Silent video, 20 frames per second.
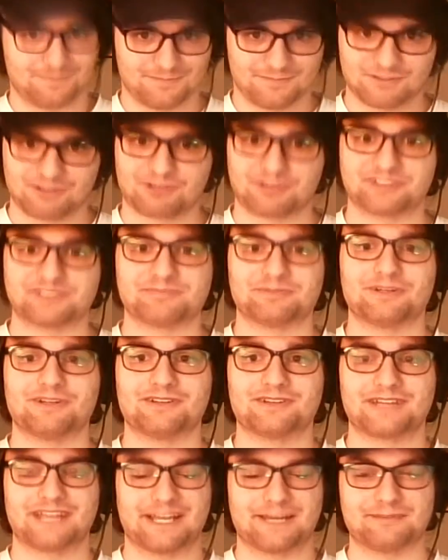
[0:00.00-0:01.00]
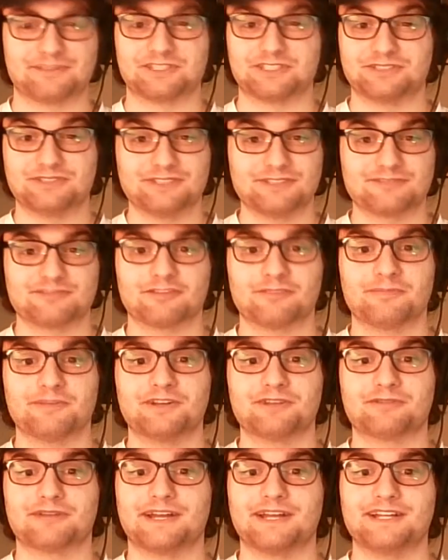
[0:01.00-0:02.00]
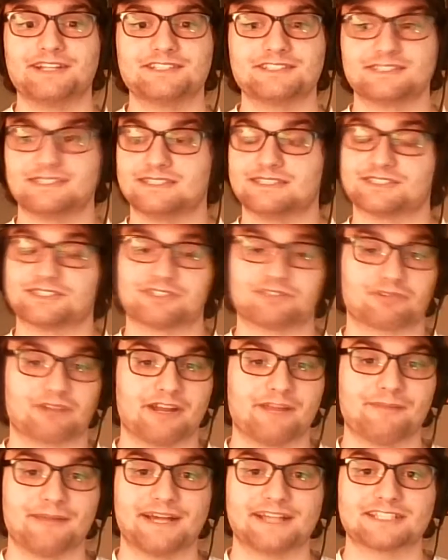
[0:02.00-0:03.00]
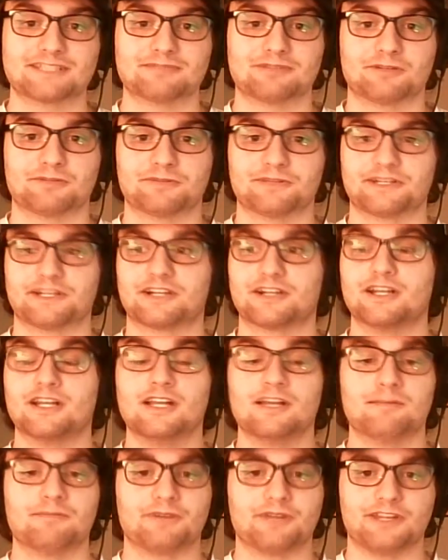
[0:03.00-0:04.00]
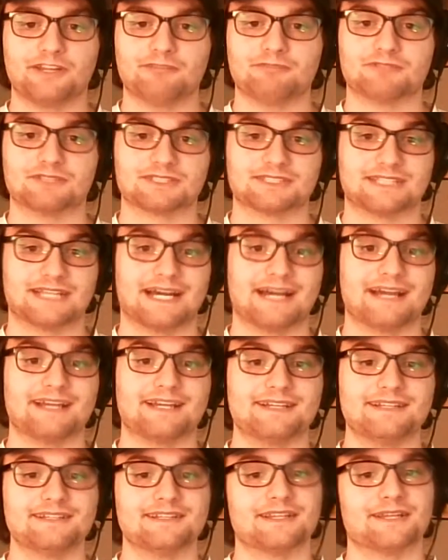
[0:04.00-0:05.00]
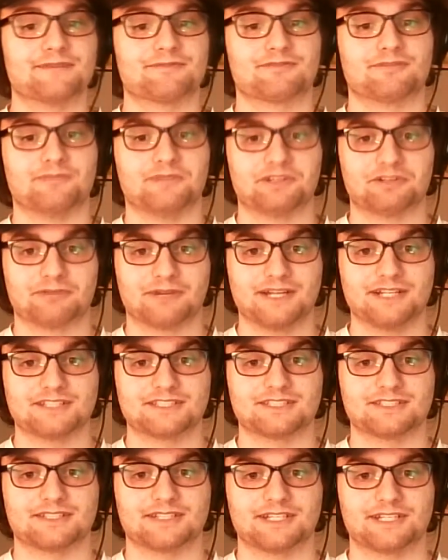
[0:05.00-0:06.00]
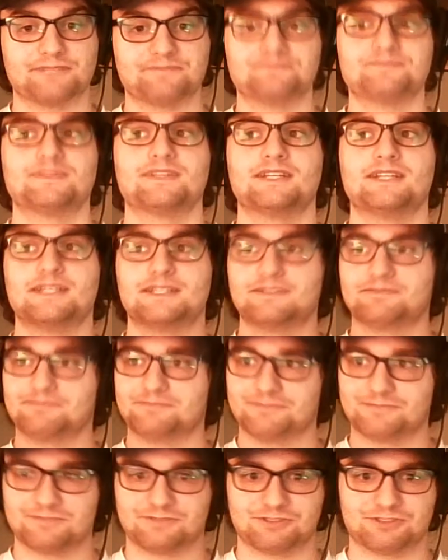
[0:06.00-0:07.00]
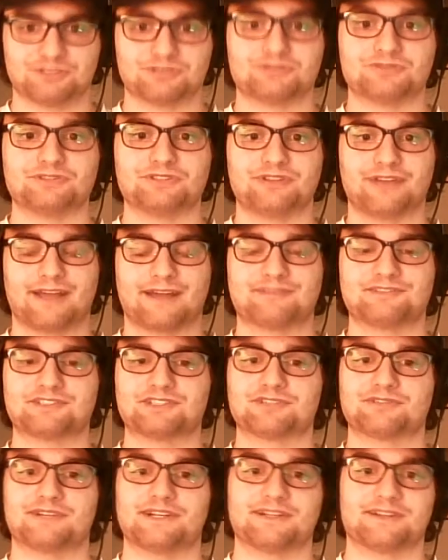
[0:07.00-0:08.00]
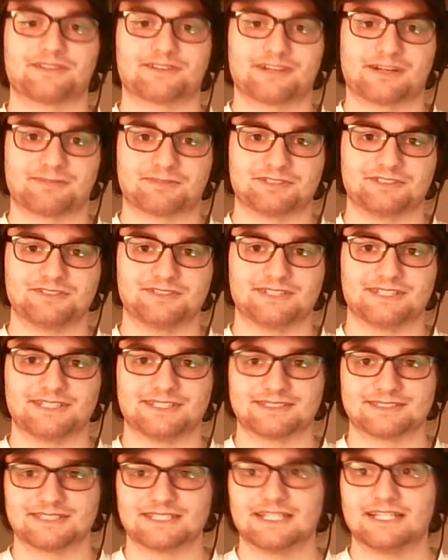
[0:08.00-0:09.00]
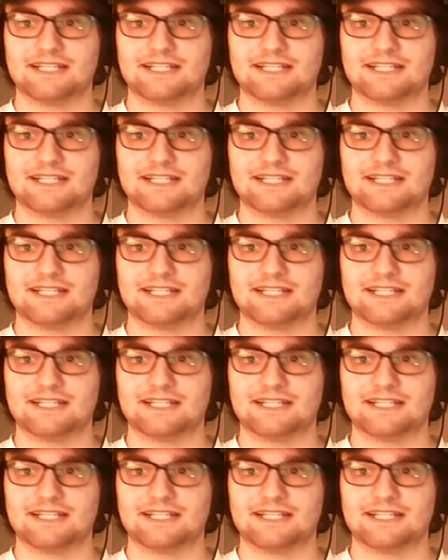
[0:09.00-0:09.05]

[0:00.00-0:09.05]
Chris Paul kept shooting from mid-range. He's a great basketball player, but he was not hitting them from mid-range tonight. So you have to create other opportunities.